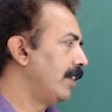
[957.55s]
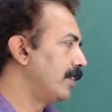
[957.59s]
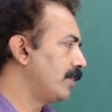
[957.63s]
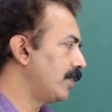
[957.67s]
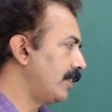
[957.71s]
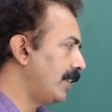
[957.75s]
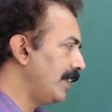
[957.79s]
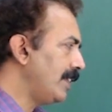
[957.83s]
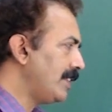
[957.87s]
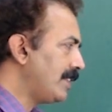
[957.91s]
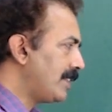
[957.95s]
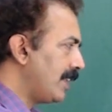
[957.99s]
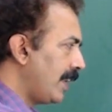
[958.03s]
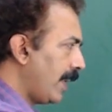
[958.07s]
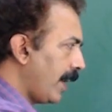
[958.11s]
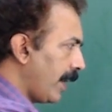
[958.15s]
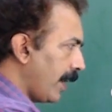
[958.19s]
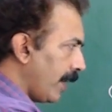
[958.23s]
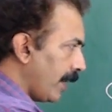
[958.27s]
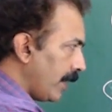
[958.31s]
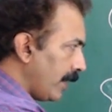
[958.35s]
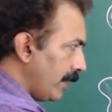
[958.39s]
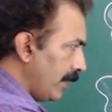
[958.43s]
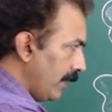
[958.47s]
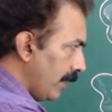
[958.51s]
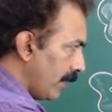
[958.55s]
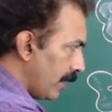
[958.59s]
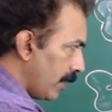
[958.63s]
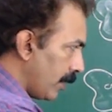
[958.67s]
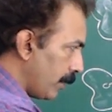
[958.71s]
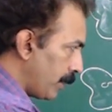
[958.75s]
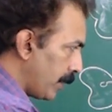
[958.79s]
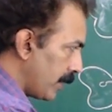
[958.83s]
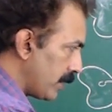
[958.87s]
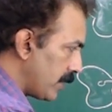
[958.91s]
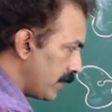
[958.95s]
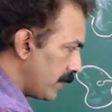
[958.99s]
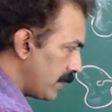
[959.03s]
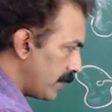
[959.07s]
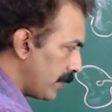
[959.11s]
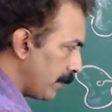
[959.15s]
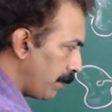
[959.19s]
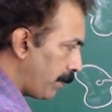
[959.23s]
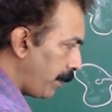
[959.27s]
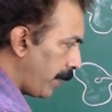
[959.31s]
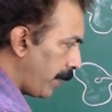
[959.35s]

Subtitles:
So this line represents the